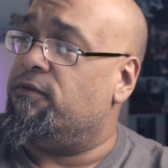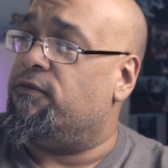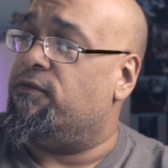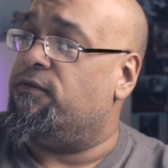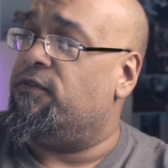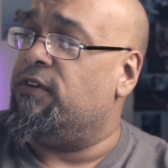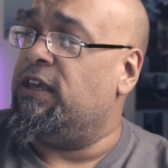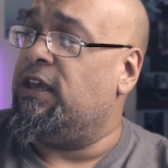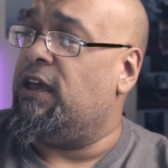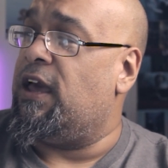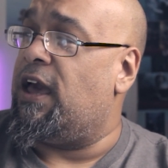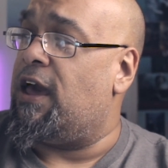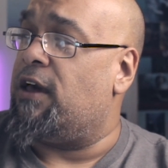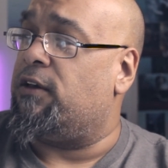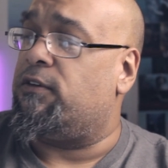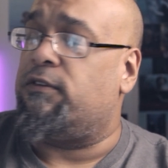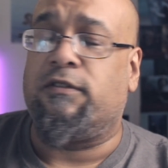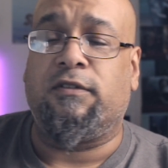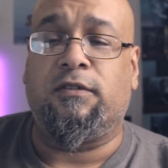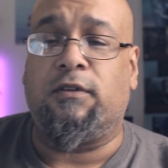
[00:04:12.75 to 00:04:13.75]

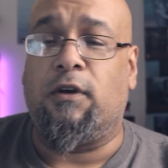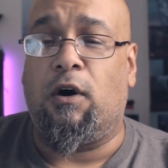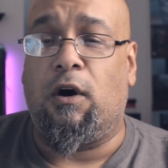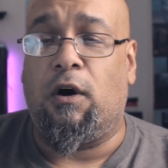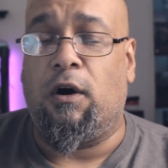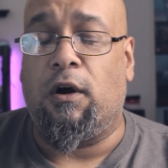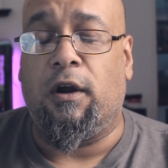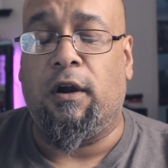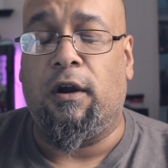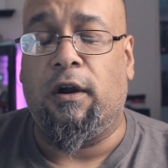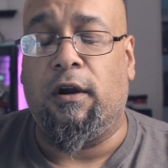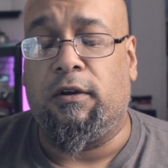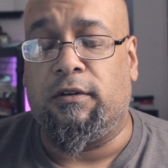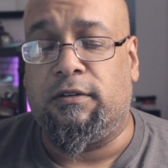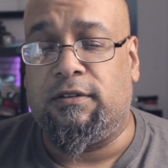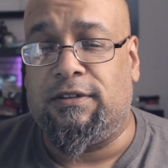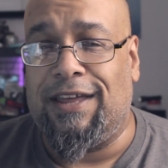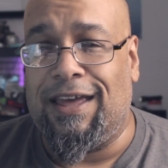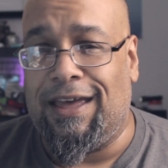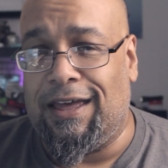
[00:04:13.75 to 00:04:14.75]

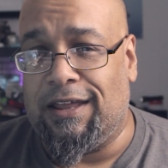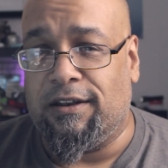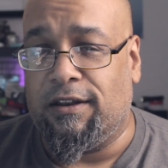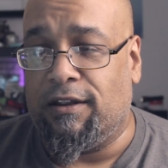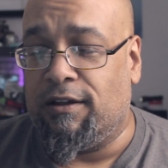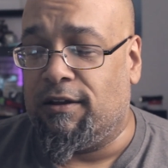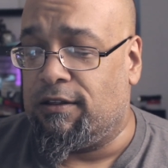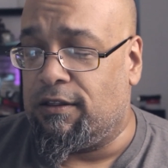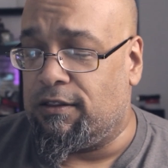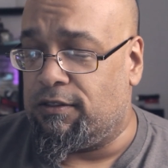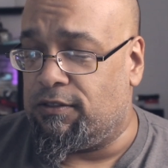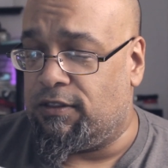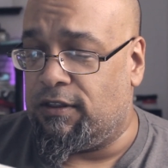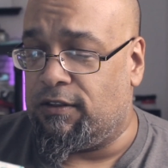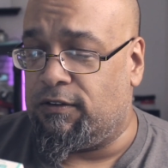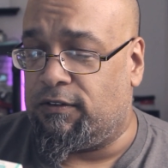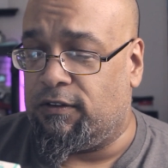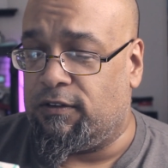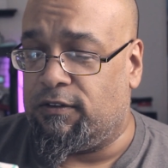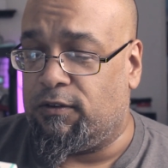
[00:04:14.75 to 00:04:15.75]
VXR10.
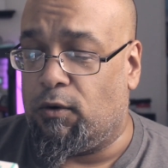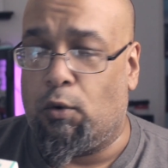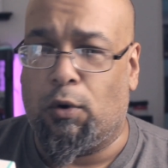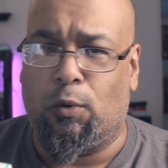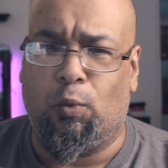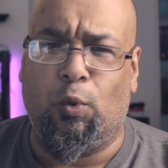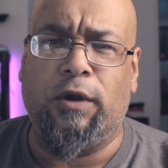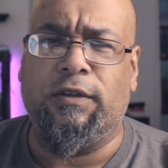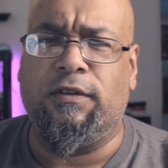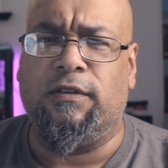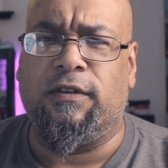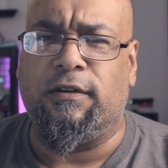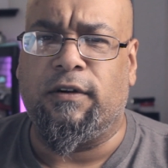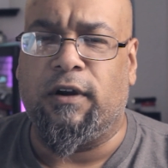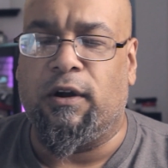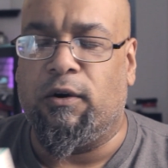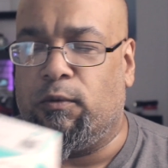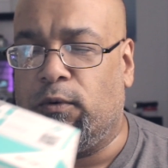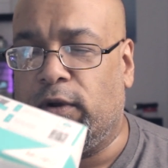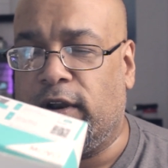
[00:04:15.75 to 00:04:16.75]
This is, or 10,
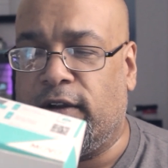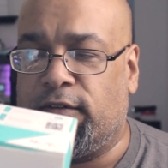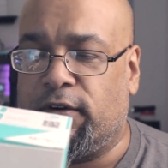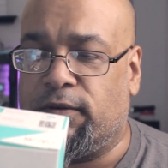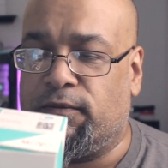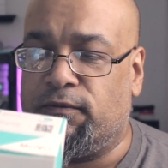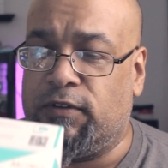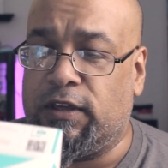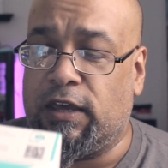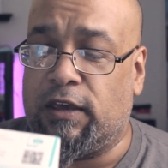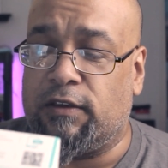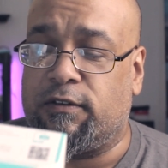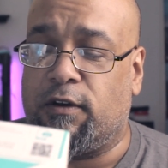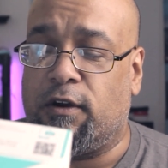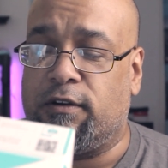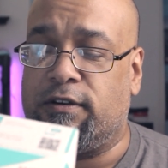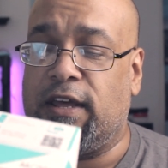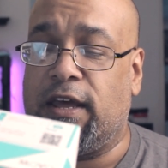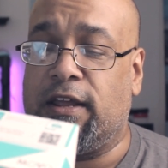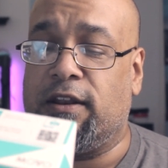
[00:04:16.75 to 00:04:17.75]
whatever,
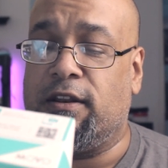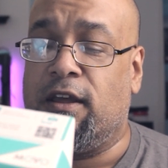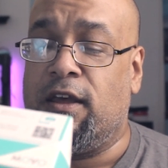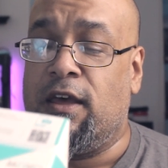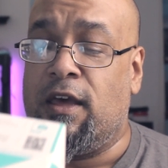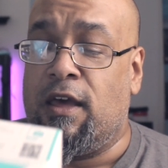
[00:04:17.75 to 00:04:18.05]
VXR10.